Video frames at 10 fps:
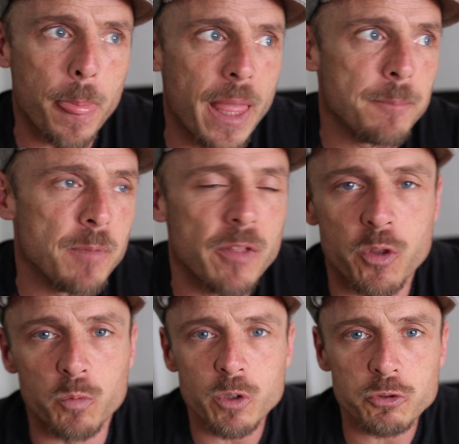that
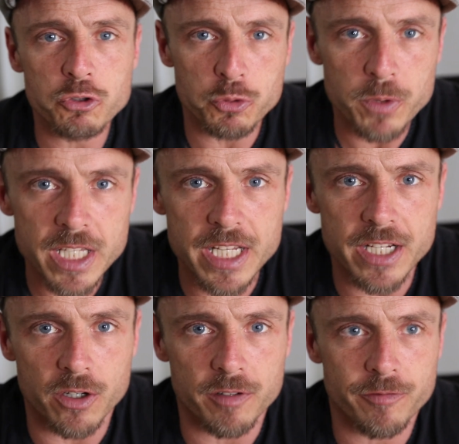the real trick
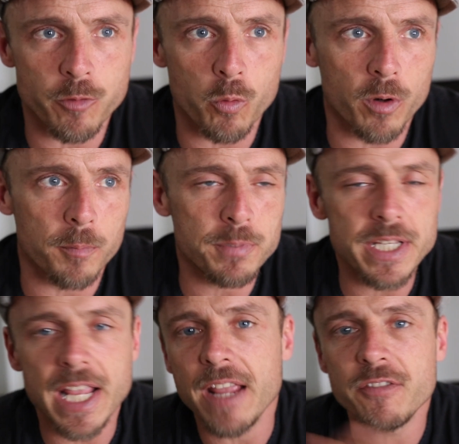here for
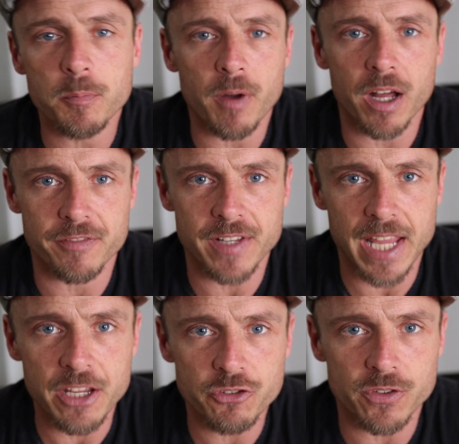behavior
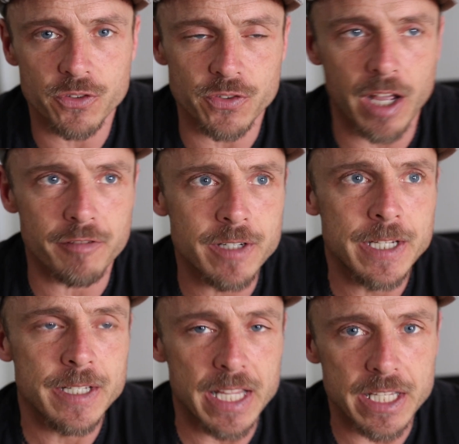modification
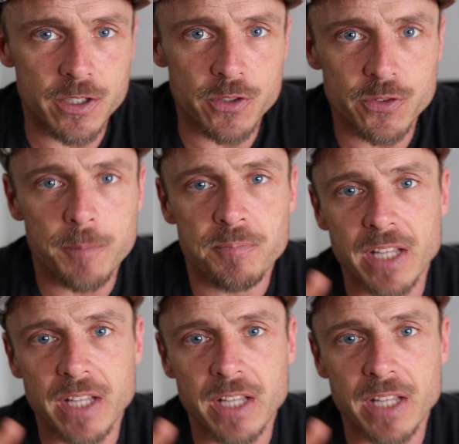stuff is,